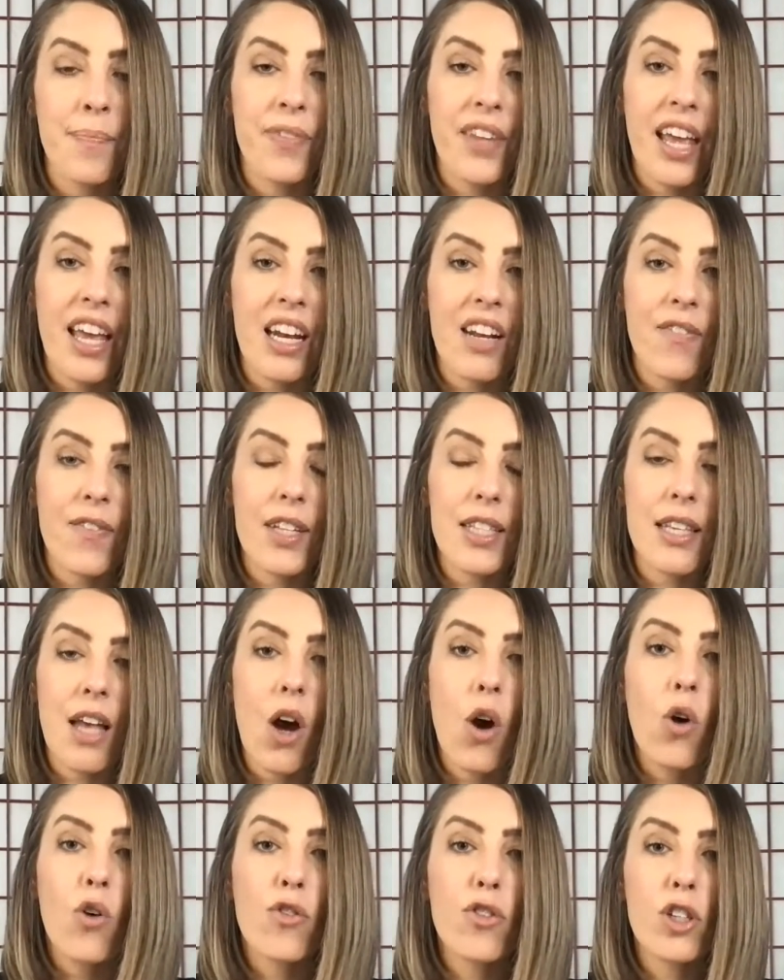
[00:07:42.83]
And if it's
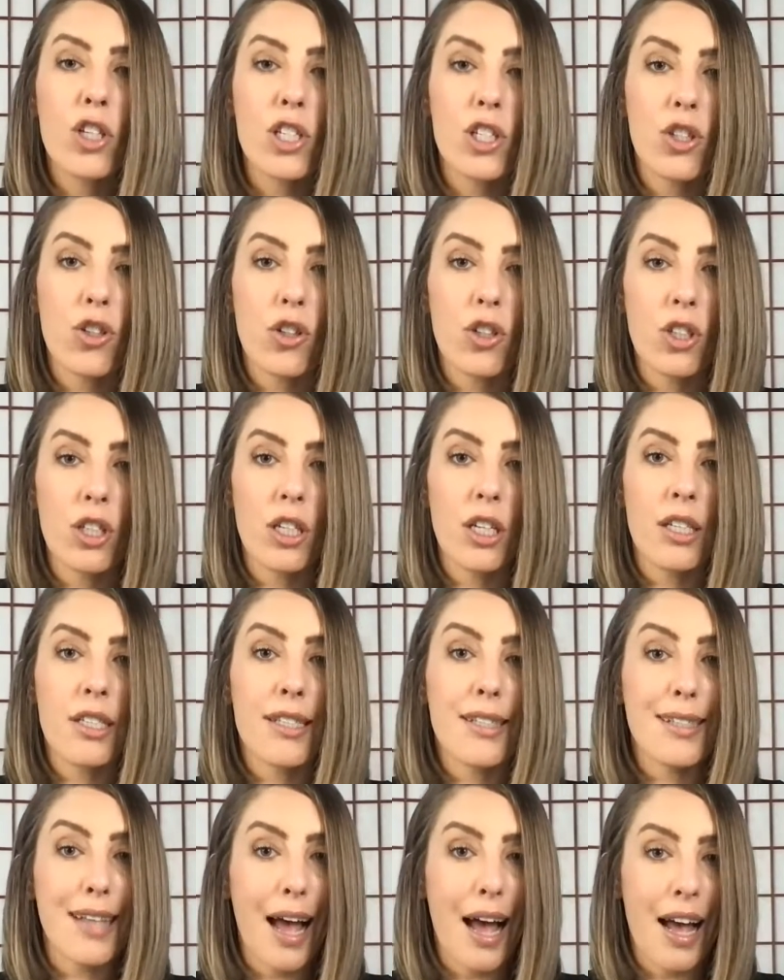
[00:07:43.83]
over a certain
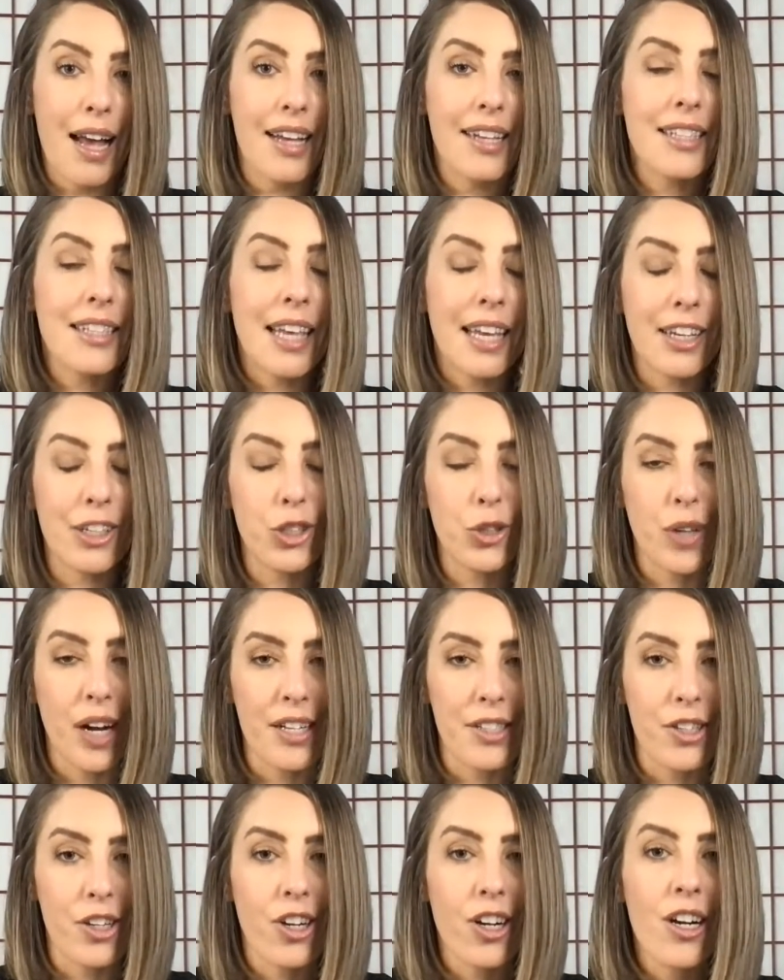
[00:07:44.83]
size, like a
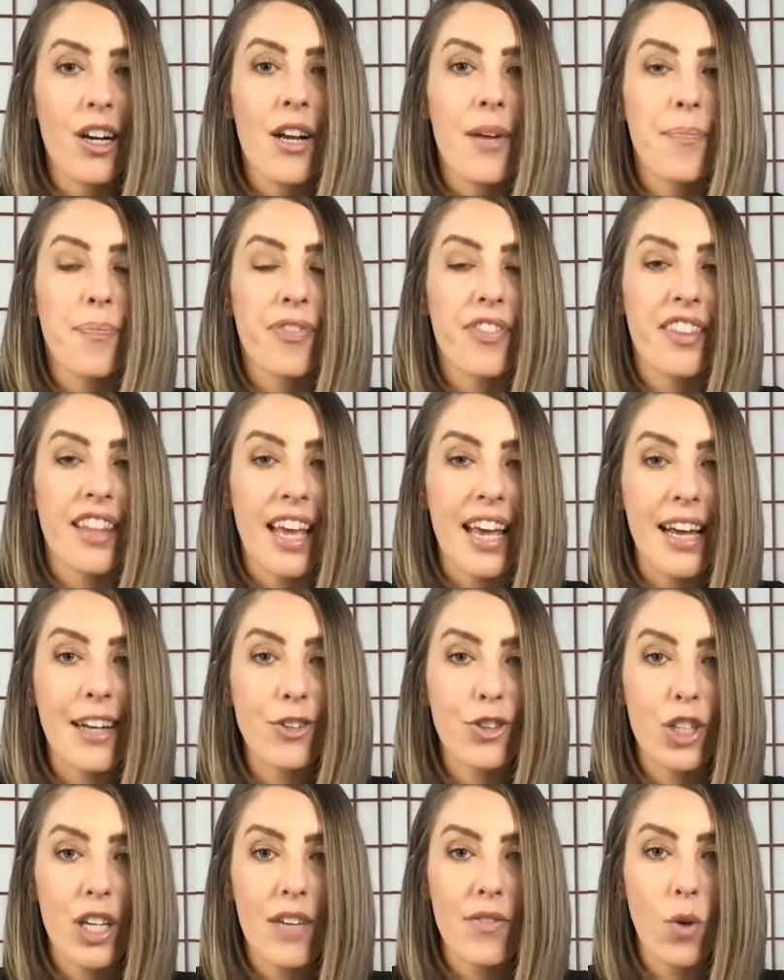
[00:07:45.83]
dresser, they
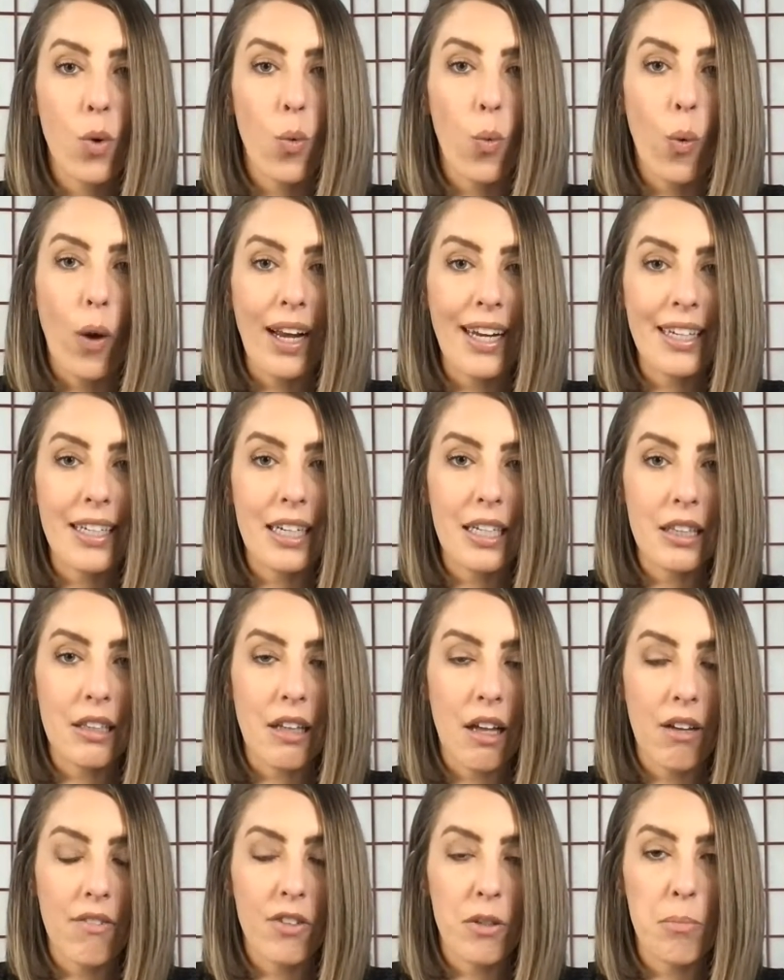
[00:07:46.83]
actually have a white
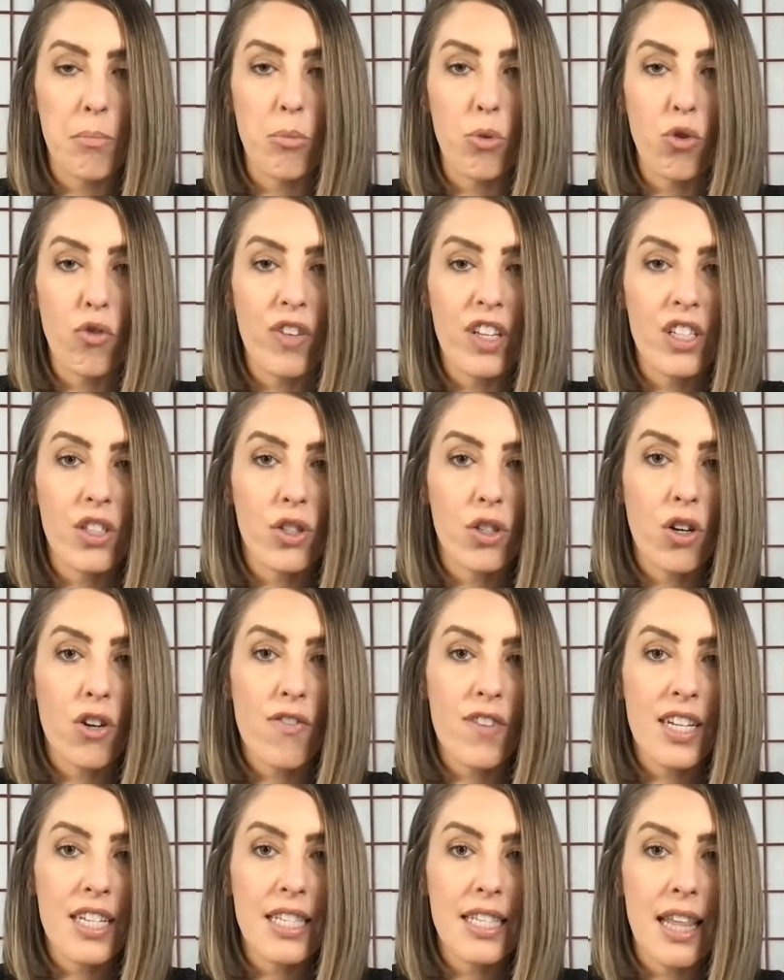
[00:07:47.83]
glove moving
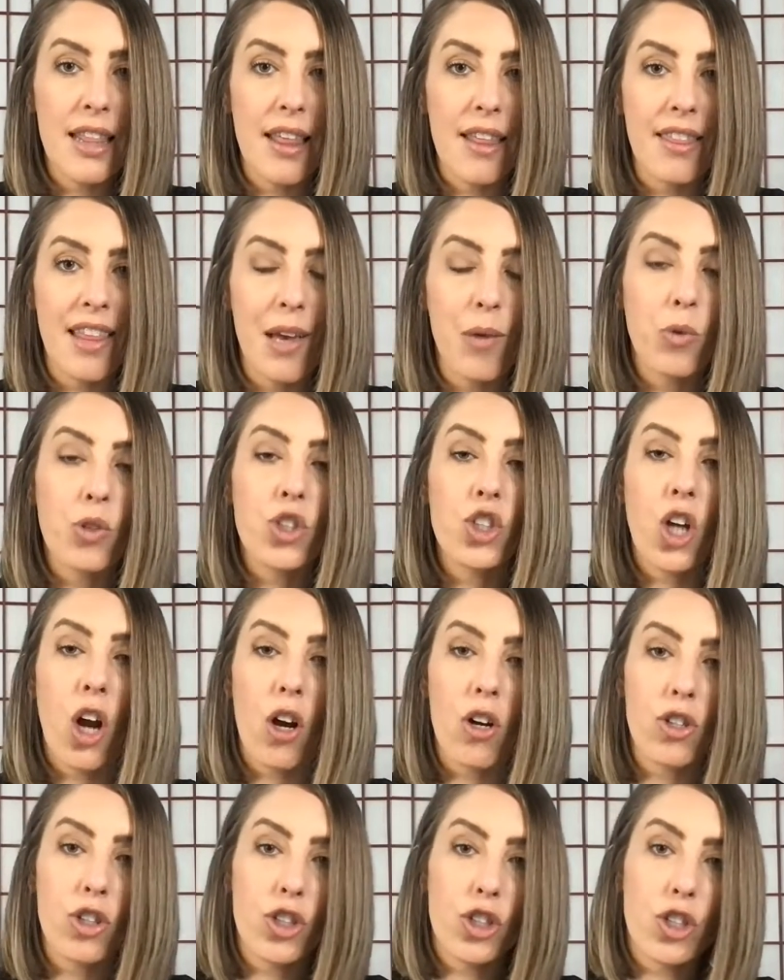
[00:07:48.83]
service that they will
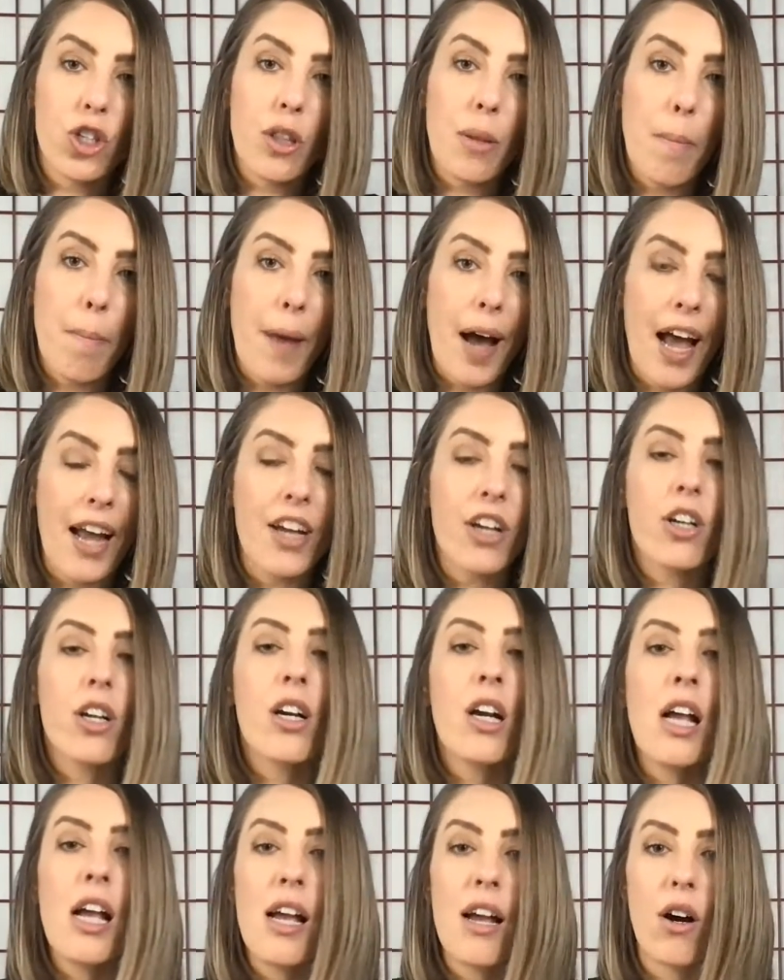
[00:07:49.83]
charge to the
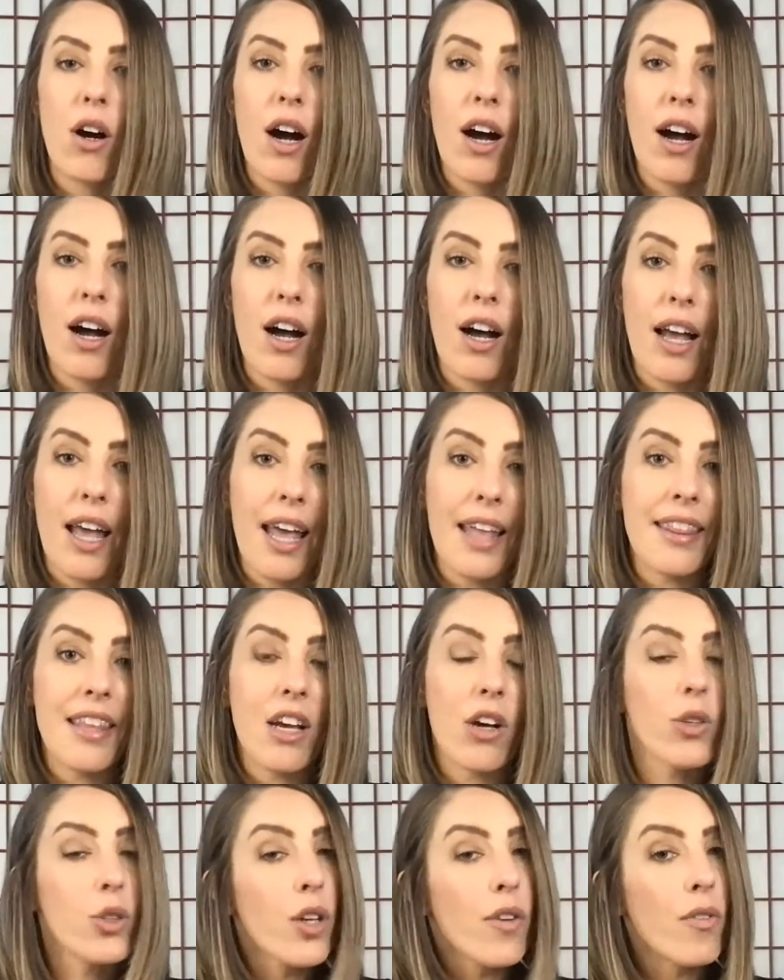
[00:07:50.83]
buyer. And
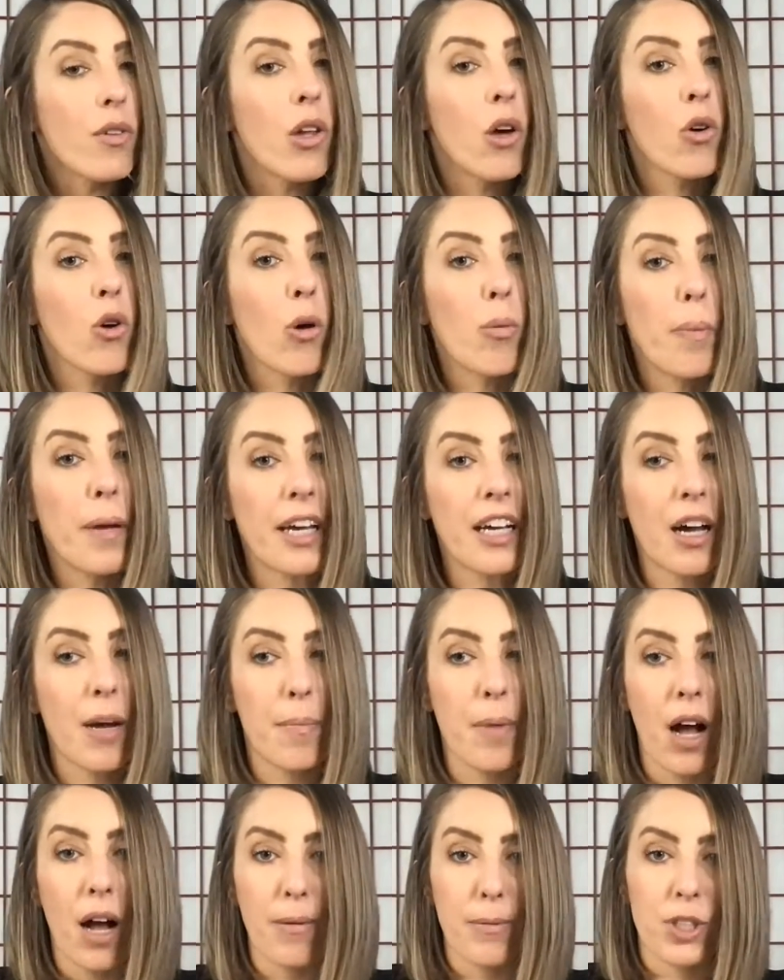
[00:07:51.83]
they also have a local
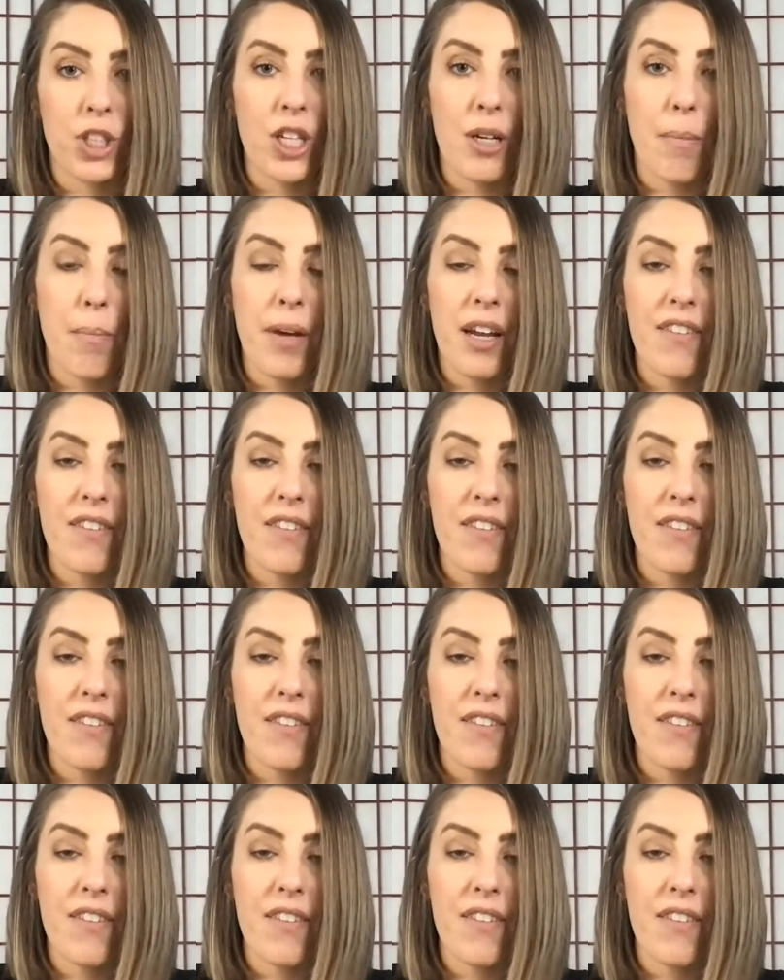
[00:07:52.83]
pickup option.